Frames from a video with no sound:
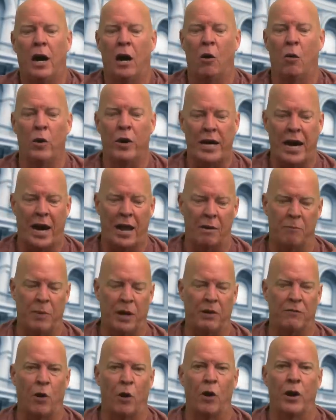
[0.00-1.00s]
We got a
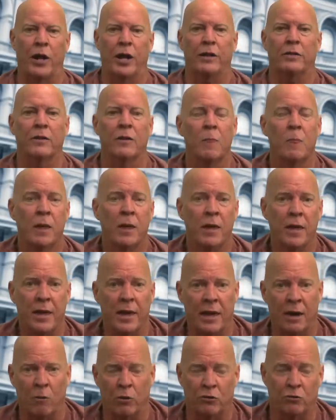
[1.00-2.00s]
big verdict.
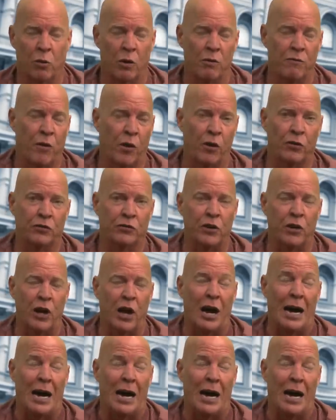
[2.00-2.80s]
It was reversed,